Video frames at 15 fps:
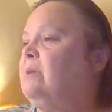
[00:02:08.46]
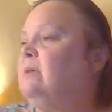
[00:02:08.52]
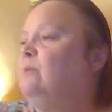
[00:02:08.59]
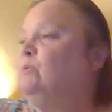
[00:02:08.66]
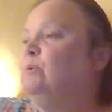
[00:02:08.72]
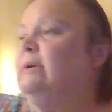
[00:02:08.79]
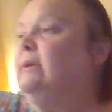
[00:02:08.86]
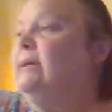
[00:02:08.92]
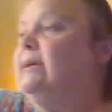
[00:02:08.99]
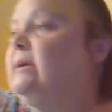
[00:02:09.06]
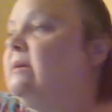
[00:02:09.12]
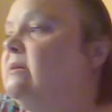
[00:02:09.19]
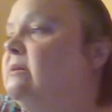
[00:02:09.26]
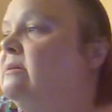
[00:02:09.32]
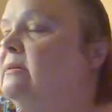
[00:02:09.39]
Really.
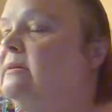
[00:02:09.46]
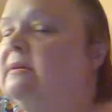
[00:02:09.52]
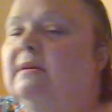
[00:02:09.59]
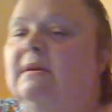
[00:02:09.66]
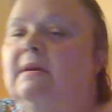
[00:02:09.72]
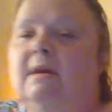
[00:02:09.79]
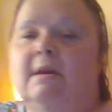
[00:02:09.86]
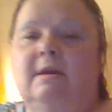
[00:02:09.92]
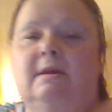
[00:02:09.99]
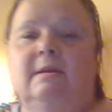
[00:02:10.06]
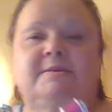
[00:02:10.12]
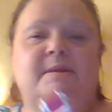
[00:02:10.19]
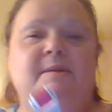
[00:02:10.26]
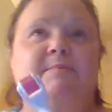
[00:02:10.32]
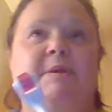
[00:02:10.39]

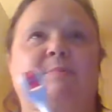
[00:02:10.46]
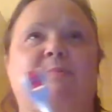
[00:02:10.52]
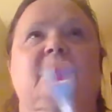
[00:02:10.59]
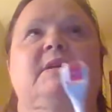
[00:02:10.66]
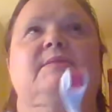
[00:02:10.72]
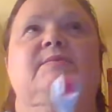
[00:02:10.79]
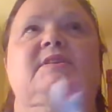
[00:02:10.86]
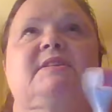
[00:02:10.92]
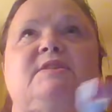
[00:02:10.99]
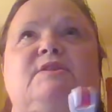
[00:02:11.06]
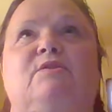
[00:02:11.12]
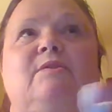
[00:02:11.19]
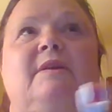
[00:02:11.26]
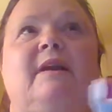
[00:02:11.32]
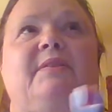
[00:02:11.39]
Some people even
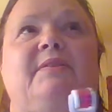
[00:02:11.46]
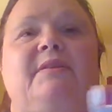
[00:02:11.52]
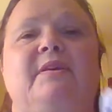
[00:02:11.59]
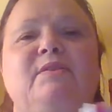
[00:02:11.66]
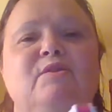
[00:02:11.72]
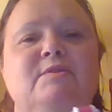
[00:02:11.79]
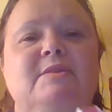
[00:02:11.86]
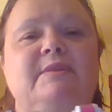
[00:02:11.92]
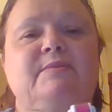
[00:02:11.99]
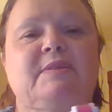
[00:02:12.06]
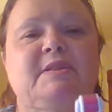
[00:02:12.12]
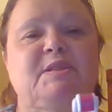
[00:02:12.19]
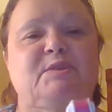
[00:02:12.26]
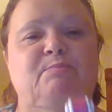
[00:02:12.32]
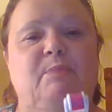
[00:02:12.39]
start, I think there's even
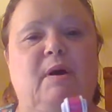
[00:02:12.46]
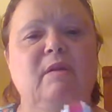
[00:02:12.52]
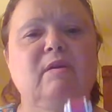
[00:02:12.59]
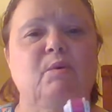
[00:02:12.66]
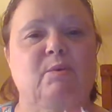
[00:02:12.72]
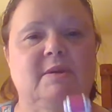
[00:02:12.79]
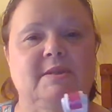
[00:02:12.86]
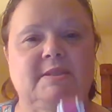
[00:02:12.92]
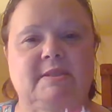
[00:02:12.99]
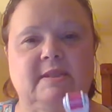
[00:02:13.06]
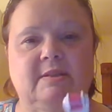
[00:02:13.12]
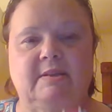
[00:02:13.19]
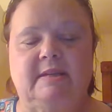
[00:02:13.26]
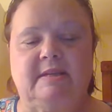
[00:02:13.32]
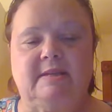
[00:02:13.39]
smaller ones
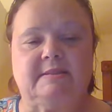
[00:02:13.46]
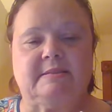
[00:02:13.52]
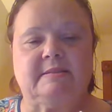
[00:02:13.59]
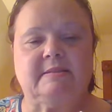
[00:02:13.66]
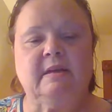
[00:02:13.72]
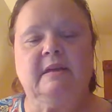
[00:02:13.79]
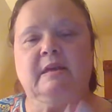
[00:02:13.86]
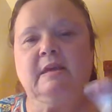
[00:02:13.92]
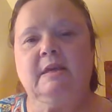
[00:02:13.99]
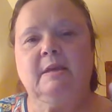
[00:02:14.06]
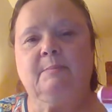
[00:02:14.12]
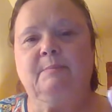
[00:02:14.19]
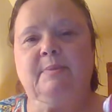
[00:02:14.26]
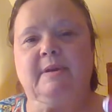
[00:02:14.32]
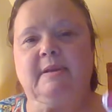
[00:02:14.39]
than these.
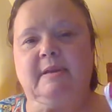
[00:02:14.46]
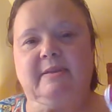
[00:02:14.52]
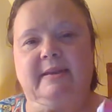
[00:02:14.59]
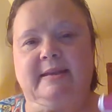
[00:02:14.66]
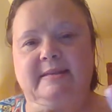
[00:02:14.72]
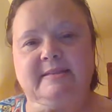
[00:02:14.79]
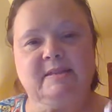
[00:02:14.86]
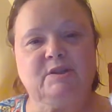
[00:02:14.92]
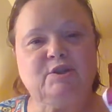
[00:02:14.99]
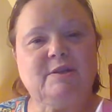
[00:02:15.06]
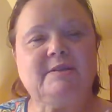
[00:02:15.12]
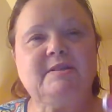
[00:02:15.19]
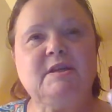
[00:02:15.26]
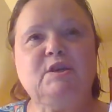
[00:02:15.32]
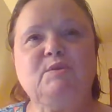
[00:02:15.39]
But they
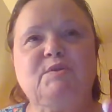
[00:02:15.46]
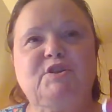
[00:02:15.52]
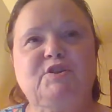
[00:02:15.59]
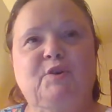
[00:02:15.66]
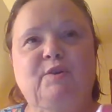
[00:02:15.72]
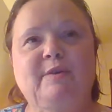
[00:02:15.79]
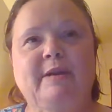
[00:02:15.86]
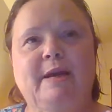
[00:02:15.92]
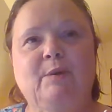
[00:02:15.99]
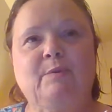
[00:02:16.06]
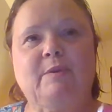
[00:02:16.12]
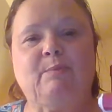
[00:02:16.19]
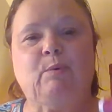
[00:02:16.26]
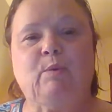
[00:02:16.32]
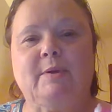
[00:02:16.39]
suggest that you start out
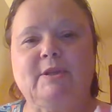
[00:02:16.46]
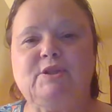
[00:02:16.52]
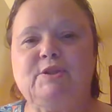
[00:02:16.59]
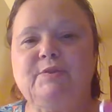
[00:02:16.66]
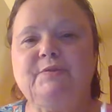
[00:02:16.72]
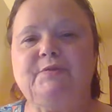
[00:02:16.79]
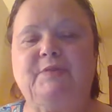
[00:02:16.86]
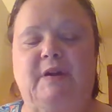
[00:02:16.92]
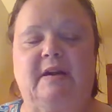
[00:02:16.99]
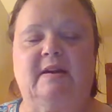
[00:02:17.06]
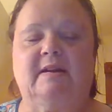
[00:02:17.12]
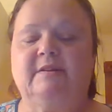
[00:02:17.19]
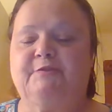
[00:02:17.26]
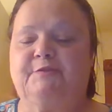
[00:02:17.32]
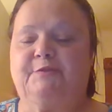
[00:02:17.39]
with
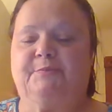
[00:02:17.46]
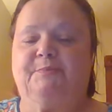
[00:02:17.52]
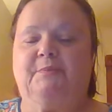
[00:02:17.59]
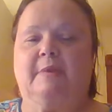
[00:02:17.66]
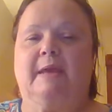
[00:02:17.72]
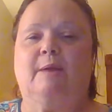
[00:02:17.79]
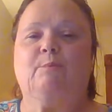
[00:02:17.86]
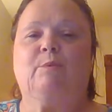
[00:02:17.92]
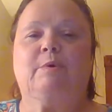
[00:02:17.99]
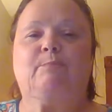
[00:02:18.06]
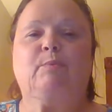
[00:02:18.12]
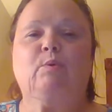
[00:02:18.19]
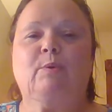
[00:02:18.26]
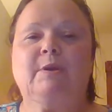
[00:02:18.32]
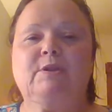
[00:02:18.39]
0.25. And what
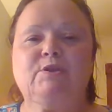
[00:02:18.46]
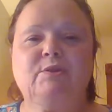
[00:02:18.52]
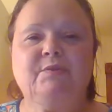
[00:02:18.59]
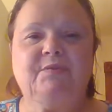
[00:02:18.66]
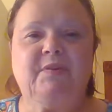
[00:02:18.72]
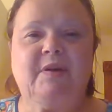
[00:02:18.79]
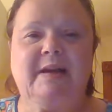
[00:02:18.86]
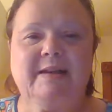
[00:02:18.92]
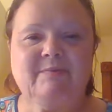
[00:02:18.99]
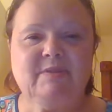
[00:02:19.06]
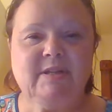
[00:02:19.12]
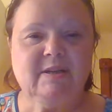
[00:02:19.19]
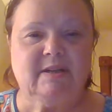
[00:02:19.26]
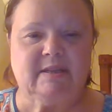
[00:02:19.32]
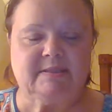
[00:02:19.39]
0.25
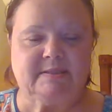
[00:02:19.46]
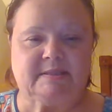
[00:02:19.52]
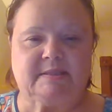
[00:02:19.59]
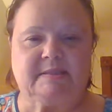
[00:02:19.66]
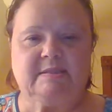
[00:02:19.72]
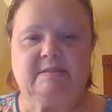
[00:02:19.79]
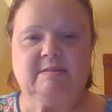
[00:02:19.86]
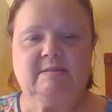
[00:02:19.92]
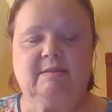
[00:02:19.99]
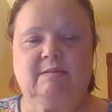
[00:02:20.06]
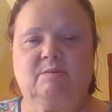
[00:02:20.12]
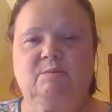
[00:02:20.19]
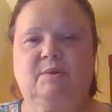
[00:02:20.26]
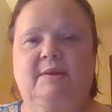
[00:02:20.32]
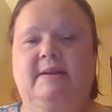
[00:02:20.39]
does,
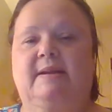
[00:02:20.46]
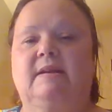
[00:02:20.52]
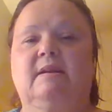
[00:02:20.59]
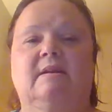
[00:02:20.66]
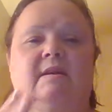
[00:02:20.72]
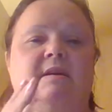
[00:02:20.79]
okay?